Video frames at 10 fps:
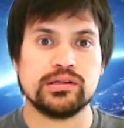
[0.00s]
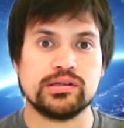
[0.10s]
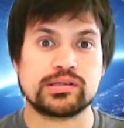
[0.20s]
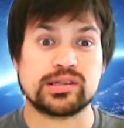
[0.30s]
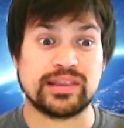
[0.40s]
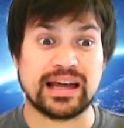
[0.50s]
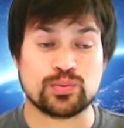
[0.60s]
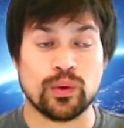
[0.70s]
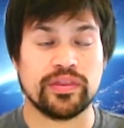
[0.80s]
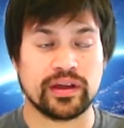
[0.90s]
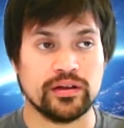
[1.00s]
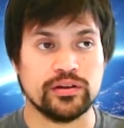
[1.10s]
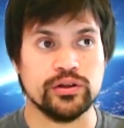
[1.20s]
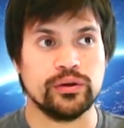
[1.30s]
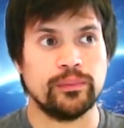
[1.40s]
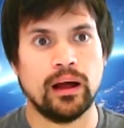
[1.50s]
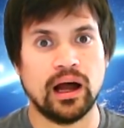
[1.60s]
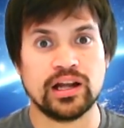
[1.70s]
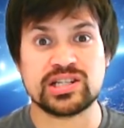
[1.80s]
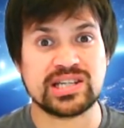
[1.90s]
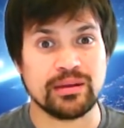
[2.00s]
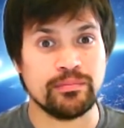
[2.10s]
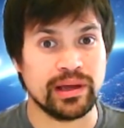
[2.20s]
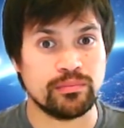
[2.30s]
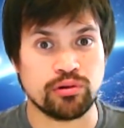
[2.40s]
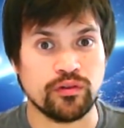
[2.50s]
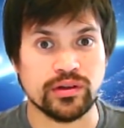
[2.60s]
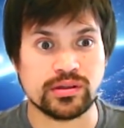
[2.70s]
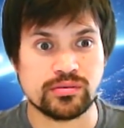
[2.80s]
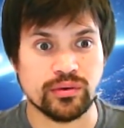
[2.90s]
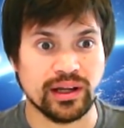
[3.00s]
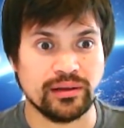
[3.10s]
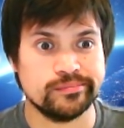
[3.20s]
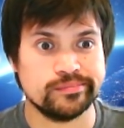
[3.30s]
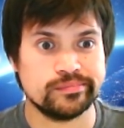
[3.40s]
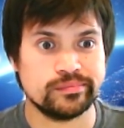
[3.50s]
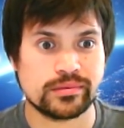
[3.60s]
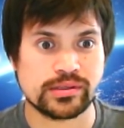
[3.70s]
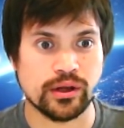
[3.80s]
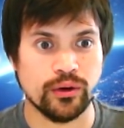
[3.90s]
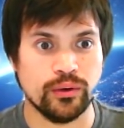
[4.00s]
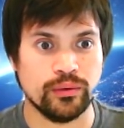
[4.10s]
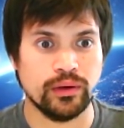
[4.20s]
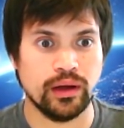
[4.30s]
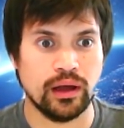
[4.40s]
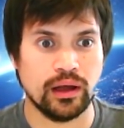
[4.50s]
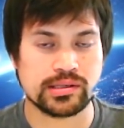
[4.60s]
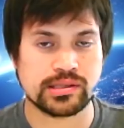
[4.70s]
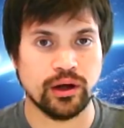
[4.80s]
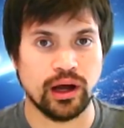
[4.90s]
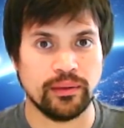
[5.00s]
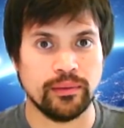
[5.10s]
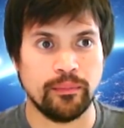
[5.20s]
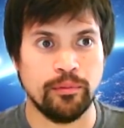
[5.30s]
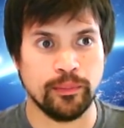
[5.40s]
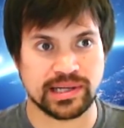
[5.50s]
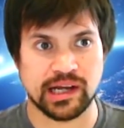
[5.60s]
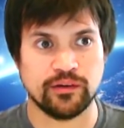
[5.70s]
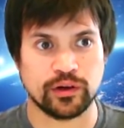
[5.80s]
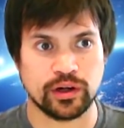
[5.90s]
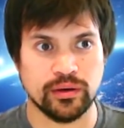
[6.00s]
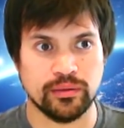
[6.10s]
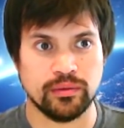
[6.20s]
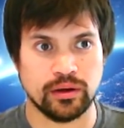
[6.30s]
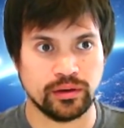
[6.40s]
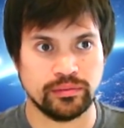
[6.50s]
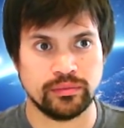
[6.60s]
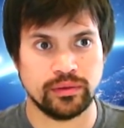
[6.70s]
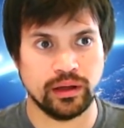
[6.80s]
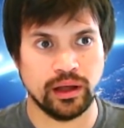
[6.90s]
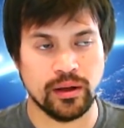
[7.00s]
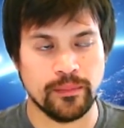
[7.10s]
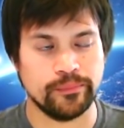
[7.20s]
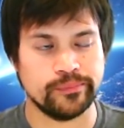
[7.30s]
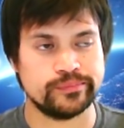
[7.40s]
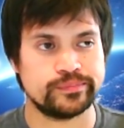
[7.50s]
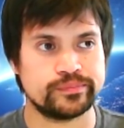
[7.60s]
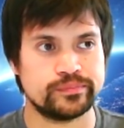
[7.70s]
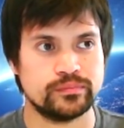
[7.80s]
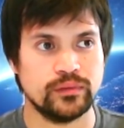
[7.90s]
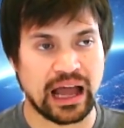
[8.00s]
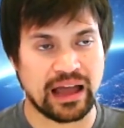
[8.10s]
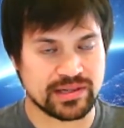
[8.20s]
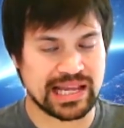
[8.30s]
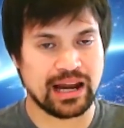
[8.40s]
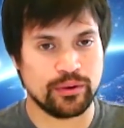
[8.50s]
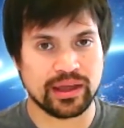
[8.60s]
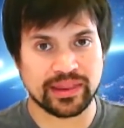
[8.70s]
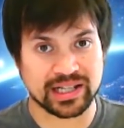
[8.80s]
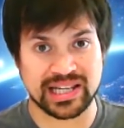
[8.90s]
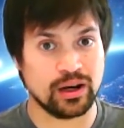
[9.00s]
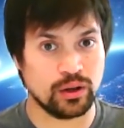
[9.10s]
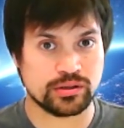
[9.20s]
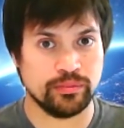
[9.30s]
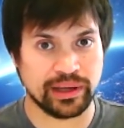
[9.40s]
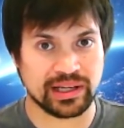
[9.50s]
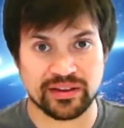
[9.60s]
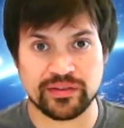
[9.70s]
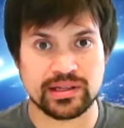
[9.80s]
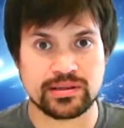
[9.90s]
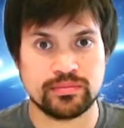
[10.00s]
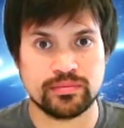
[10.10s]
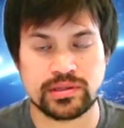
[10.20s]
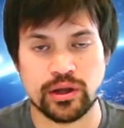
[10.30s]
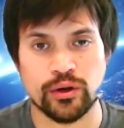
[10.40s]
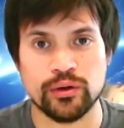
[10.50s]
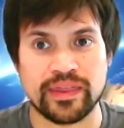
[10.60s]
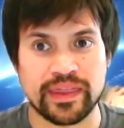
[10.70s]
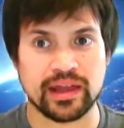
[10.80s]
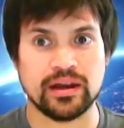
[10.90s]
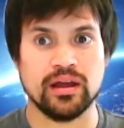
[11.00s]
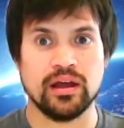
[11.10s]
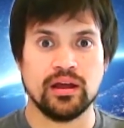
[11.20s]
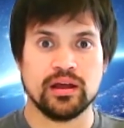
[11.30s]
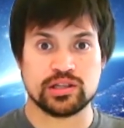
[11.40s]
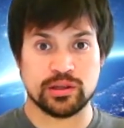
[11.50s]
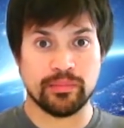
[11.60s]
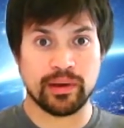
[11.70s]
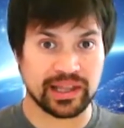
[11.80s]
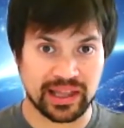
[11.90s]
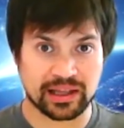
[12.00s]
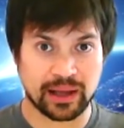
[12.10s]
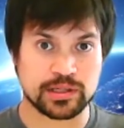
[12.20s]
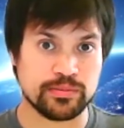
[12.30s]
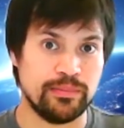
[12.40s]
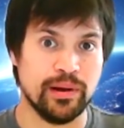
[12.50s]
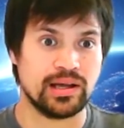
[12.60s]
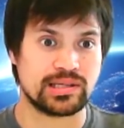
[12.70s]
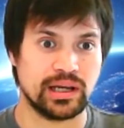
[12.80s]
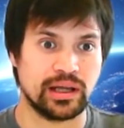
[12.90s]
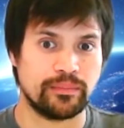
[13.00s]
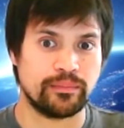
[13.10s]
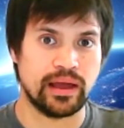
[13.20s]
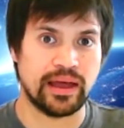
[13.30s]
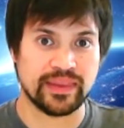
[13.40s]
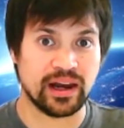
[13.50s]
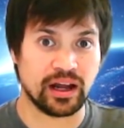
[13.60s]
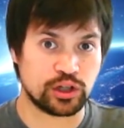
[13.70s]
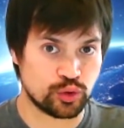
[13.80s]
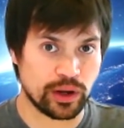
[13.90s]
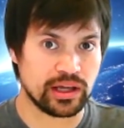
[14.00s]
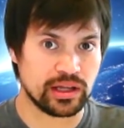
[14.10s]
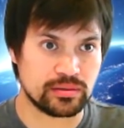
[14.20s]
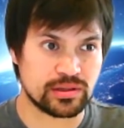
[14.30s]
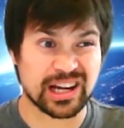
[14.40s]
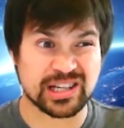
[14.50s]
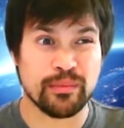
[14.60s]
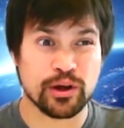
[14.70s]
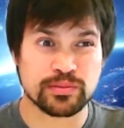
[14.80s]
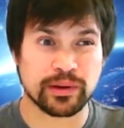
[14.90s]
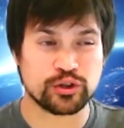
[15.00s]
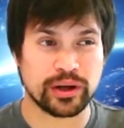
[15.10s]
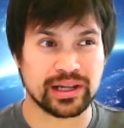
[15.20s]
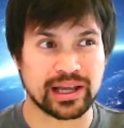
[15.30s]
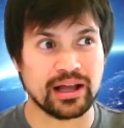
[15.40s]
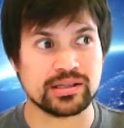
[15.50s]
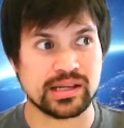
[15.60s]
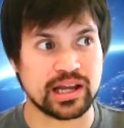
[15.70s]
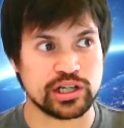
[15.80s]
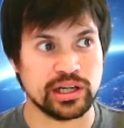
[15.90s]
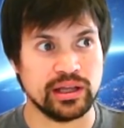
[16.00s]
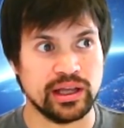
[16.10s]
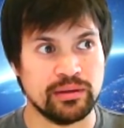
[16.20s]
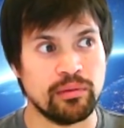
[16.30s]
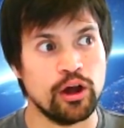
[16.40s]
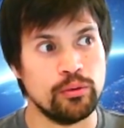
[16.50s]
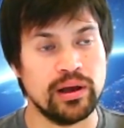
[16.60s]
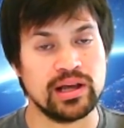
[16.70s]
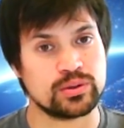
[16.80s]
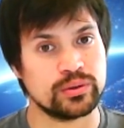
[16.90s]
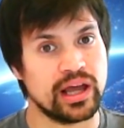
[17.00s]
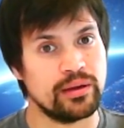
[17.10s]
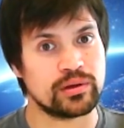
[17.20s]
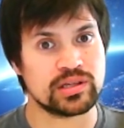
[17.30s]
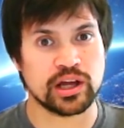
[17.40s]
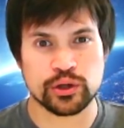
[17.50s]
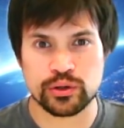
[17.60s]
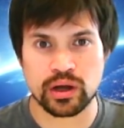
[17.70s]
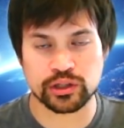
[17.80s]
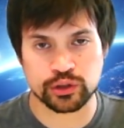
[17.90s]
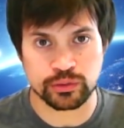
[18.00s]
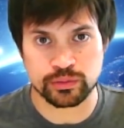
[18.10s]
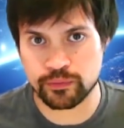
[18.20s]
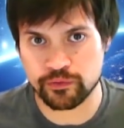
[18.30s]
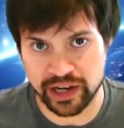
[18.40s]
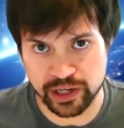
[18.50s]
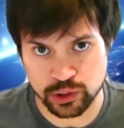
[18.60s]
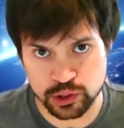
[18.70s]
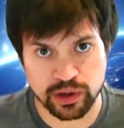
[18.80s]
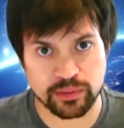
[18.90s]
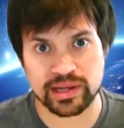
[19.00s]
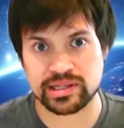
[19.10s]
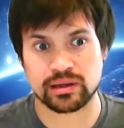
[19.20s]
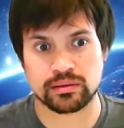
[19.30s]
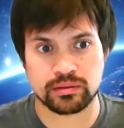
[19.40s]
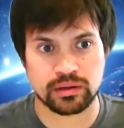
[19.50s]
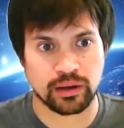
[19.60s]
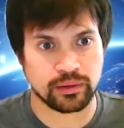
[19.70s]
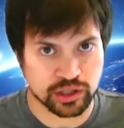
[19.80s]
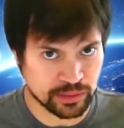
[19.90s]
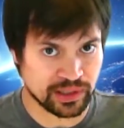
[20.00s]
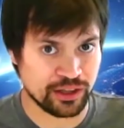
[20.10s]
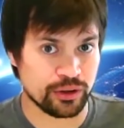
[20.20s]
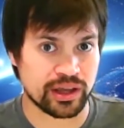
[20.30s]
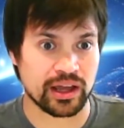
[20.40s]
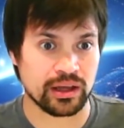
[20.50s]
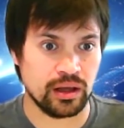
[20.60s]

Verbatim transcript: So that's one thing I do. I just take big profits really. So, so I, I put myself on a, on, um, I have a salary and I take lots of big divvies. So, and then, so the money then comes to me personally and then I trade. So actually, most of my trading accounts are actually in my own personal name because I I do financial spread betting because uh, I'm in the UK,